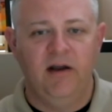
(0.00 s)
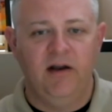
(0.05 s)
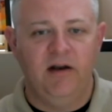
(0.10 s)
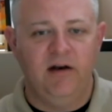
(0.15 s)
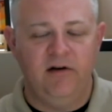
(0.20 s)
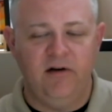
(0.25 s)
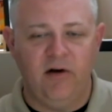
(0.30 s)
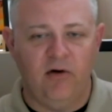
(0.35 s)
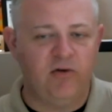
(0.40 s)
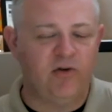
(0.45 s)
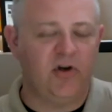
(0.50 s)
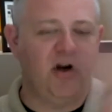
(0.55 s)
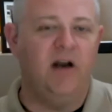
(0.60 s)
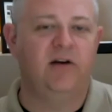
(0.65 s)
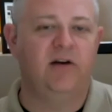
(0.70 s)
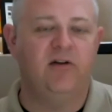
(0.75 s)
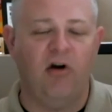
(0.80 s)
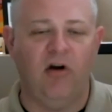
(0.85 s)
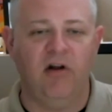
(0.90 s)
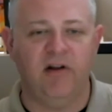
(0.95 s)
don't try
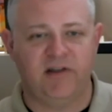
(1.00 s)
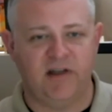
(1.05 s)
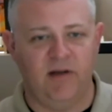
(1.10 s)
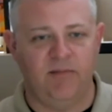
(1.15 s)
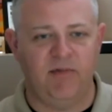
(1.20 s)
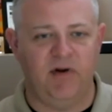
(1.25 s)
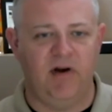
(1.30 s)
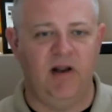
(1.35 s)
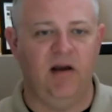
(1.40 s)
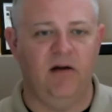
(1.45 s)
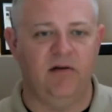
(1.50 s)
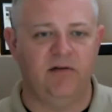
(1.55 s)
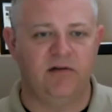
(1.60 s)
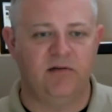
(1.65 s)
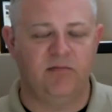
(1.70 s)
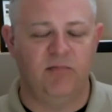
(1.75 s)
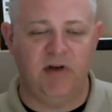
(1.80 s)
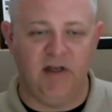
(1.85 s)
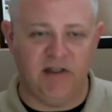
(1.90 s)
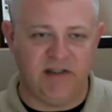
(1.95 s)
and call it something else,
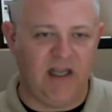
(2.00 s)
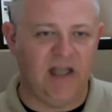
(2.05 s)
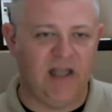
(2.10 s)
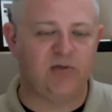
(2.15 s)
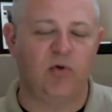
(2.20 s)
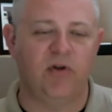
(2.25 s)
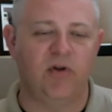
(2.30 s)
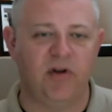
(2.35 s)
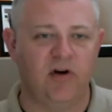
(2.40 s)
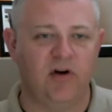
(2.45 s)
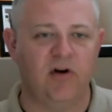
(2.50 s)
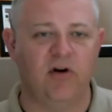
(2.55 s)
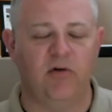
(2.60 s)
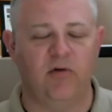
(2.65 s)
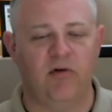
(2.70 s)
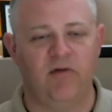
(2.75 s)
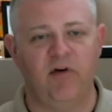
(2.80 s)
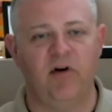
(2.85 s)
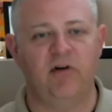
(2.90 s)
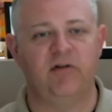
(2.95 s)
because that's what they're going to
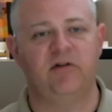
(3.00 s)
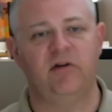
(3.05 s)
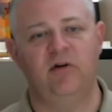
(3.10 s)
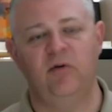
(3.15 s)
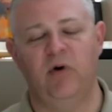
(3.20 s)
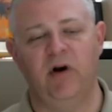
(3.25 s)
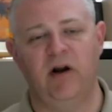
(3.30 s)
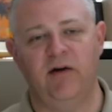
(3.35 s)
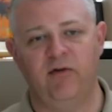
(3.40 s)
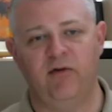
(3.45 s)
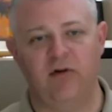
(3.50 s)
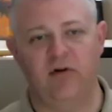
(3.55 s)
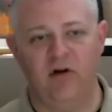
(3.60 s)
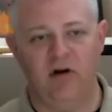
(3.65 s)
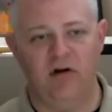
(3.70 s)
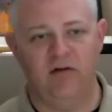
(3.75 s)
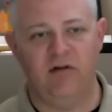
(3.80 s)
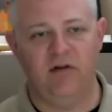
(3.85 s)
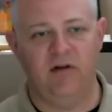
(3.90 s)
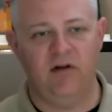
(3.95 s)
revert to
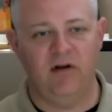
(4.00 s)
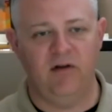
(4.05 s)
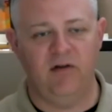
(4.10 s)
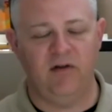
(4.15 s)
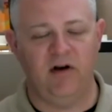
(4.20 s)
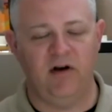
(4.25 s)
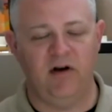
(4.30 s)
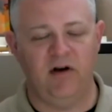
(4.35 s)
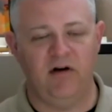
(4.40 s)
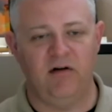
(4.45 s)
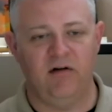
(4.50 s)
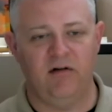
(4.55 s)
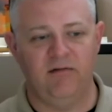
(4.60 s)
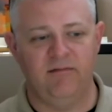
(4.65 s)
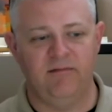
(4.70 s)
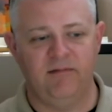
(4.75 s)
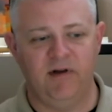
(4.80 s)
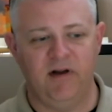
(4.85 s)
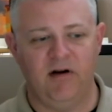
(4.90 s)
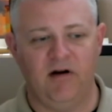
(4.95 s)
whenever
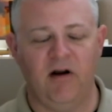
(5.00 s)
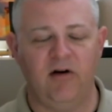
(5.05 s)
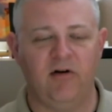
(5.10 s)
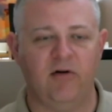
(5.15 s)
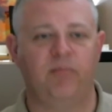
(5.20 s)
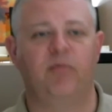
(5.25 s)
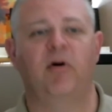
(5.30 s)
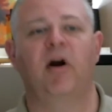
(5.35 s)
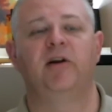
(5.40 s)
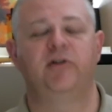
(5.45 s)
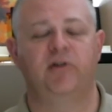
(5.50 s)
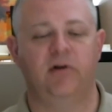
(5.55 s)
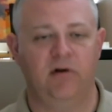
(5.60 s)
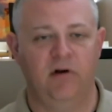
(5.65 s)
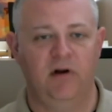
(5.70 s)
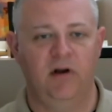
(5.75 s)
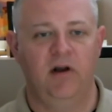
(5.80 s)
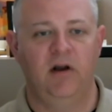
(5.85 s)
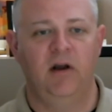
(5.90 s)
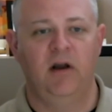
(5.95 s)
they're under pressure.
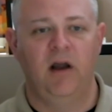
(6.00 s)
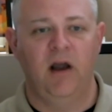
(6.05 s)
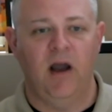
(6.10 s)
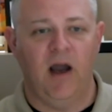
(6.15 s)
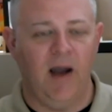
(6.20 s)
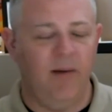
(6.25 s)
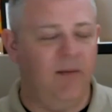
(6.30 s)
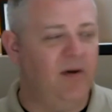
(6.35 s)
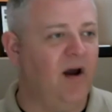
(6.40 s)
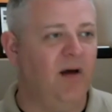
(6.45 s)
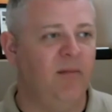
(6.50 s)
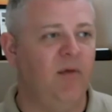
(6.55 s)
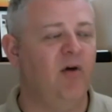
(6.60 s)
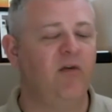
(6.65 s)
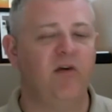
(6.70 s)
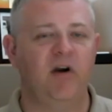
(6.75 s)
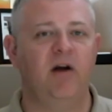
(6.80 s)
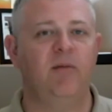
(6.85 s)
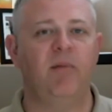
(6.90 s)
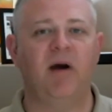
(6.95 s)
I'm
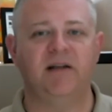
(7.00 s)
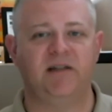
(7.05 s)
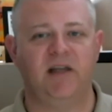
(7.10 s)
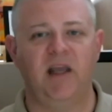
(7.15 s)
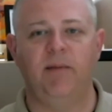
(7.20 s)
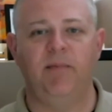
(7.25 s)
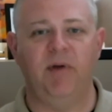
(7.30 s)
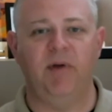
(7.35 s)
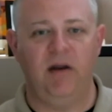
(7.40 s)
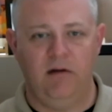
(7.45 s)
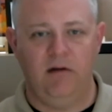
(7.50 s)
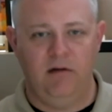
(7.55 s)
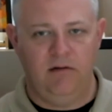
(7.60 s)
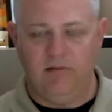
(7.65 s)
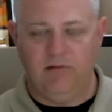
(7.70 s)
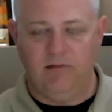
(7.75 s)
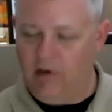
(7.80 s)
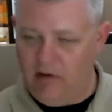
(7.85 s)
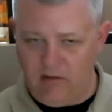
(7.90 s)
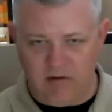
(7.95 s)
over here by Skippy.
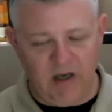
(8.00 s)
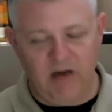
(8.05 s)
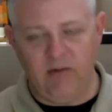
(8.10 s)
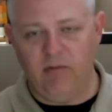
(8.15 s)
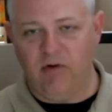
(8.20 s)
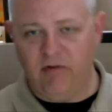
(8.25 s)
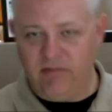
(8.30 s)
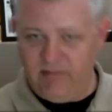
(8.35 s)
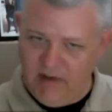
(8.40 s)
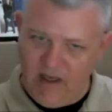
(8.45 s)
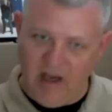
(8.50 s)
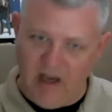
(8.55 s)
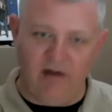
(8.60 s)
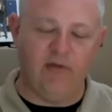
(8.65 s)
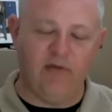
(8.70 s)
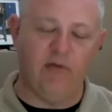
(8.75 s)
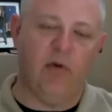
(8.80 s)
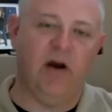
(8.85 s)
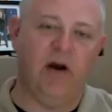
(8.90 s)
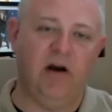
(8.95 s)
Okay, well now
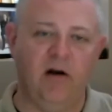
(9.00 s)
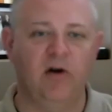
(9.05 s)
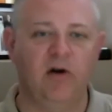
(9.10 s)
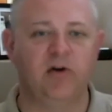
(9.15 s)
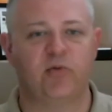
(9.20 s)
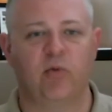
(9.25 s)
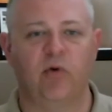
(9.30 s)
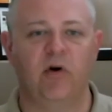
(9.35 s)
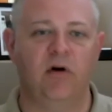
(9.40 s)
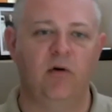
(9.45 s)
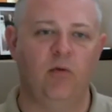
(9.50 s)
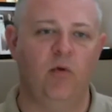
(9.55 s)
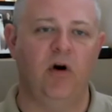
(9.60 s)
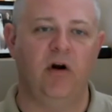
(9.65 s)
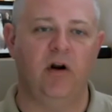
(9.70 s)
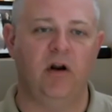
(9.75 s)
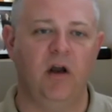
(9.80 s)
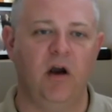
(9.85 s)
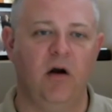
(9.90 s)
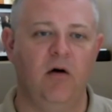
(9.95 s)
everybody knows where
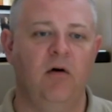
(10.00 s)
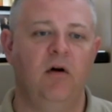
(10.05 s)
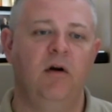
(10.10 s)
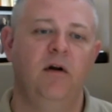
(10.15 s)
to go.